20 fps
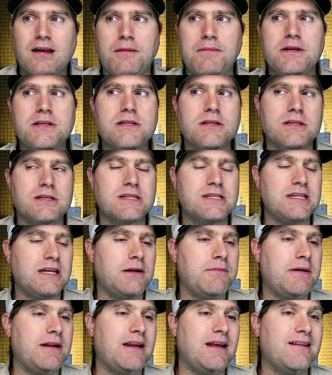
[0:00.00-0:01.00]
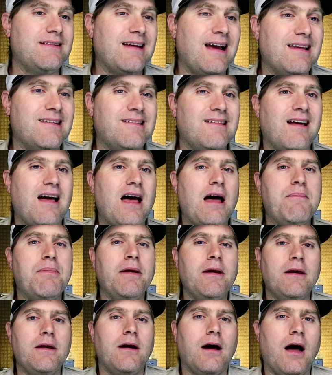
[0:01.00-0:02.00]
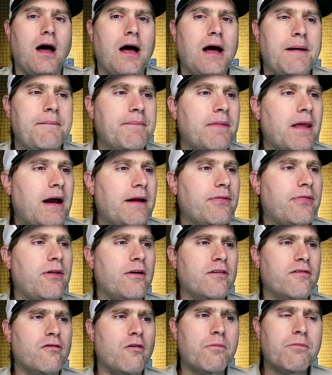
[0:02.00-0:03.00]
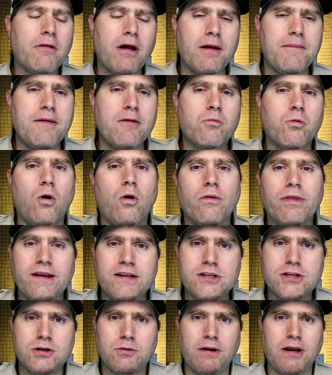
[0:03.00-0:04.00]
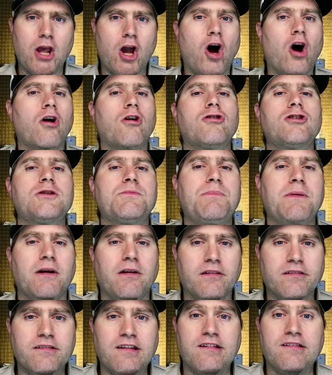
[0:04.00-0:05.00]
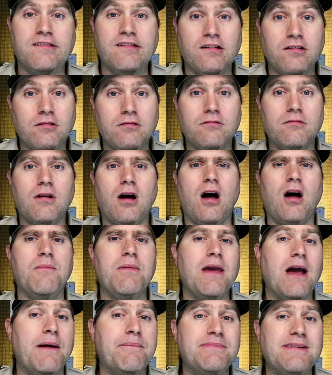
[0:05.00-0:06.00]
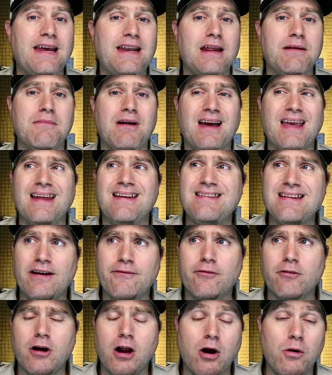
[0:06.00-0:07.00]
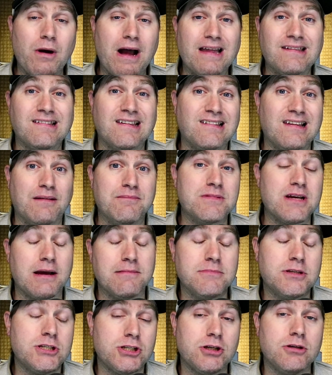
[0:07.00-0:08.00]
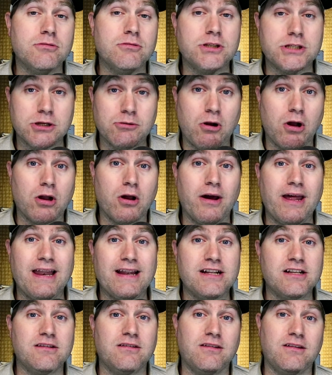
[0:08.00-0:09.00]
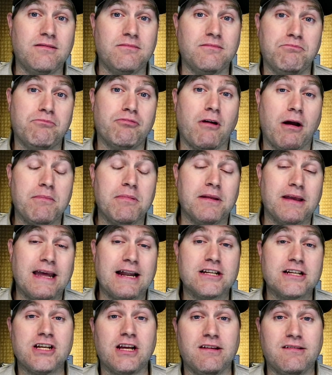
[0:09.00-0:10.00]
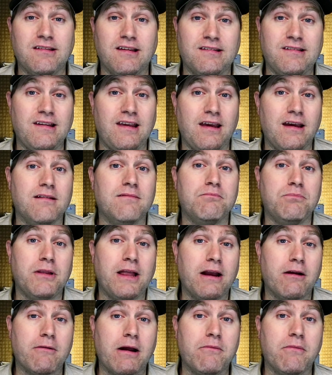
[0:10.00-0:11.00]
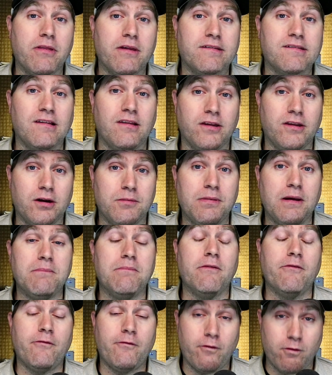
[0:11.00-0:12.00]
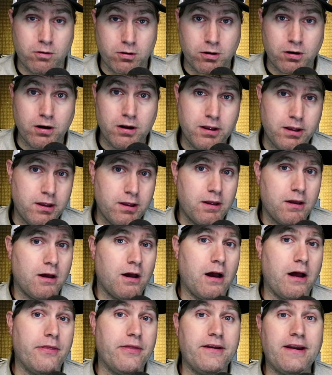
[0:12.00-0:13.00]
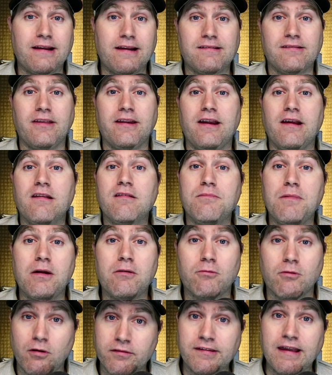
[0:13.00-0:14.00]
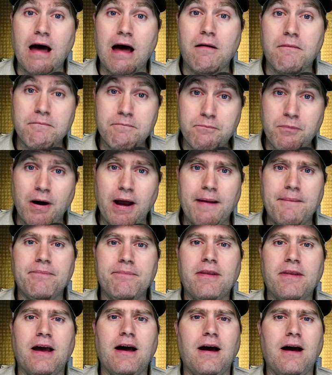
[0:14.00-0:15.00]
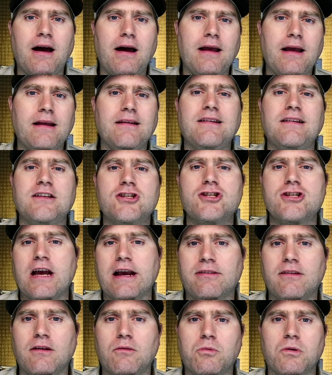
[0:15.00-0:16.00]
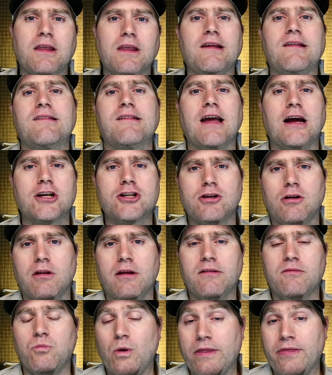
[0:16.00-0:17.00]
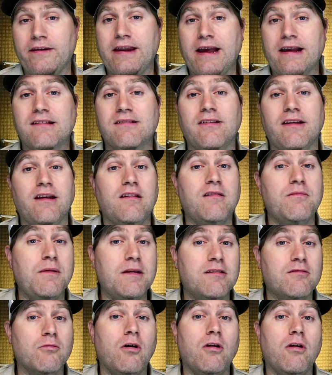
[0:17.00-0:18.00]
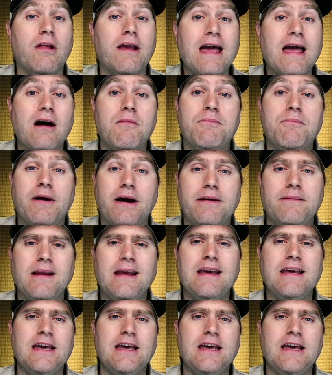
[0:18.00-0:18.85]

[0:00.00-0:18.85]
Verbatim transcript: coming to the Cinnamon desktop. Um, those will probably be rolled into any Arch builds soon. I'll be updating my Endeavor O S sometime soon, so I'll go ahead and probably get a chance to see and play around with us a little bit before uh, the next Linux Mint rolls out. But uh, I didn't check the release schedule of when the next Linux Mint's rolling out, but